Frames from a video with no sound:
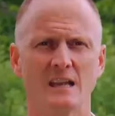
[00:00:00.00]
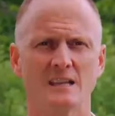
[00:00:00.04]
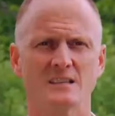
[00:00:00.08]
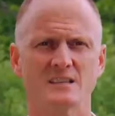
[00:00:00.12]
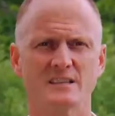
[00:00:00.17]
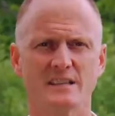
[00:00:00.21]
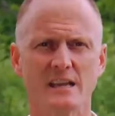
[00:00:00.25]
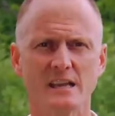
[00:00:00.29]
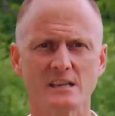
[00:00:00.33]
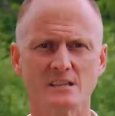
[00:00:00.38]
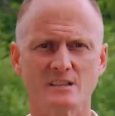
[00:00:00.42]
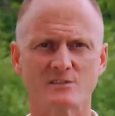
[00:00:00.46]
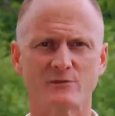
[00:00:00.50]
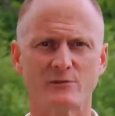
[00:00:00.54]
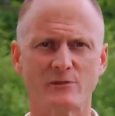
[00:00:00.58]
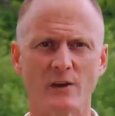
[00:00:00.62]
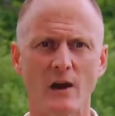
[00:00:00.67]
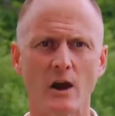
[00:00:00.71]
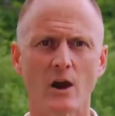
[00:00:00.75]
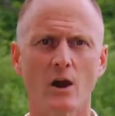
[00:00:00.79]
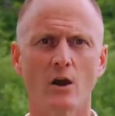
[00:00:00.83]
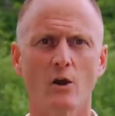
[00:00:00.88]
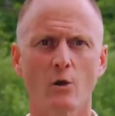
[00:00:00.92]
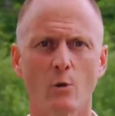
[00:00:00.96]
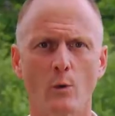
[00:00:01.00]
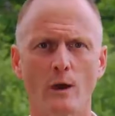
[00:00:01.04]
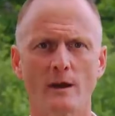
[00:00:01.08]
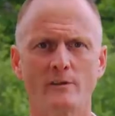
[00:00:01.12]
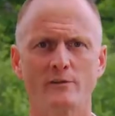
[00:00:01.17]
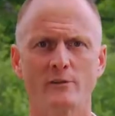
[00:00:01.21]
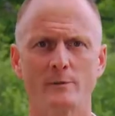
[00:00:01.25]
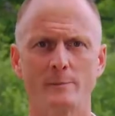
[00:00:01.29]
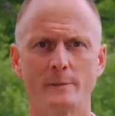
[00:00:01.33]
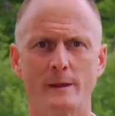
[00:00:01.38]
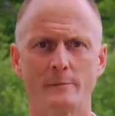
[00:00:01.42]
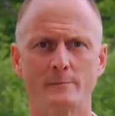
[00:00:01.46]
Stay as far away
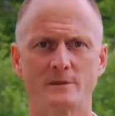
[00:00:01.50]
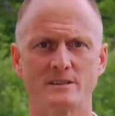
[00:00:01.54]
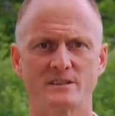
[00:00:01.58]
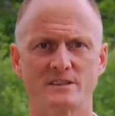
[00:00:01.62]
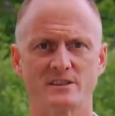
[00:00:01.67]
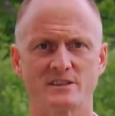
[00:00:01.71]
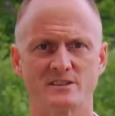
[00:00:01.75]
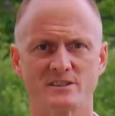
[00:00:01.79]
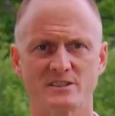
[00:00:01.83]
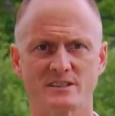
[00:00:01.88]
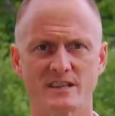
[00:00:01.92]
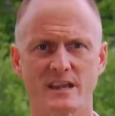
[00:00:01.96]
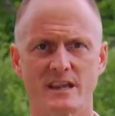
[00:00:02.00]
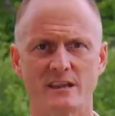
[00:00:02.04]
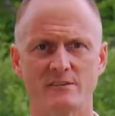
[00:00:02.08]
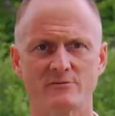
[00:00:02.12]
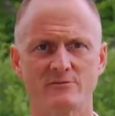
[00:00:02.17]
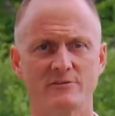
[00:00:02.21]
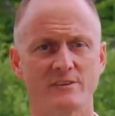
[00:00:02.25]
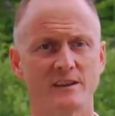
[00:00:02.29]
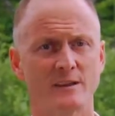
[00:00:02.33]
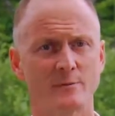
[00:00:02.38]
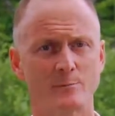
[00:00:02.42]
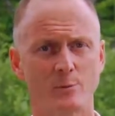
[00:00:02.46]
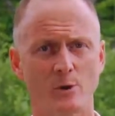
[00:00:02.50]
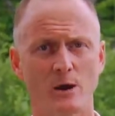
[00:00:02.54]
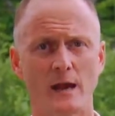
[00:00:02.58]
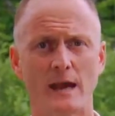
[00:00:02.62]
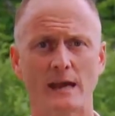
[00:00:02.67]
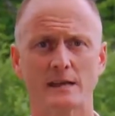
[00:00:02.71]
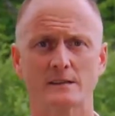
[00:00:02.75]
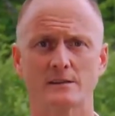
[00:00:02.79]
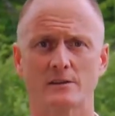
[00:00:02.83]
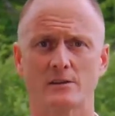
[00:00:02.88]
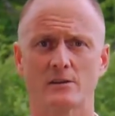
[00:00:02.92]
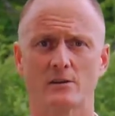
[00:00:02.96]
from them as is safe and
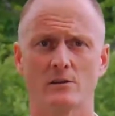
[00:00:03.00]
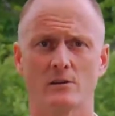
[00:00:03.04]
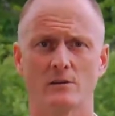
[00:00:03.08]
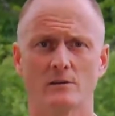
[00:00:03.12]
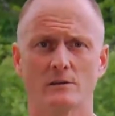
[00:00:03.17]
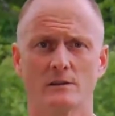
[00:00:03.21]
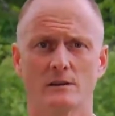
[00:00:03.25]
practical.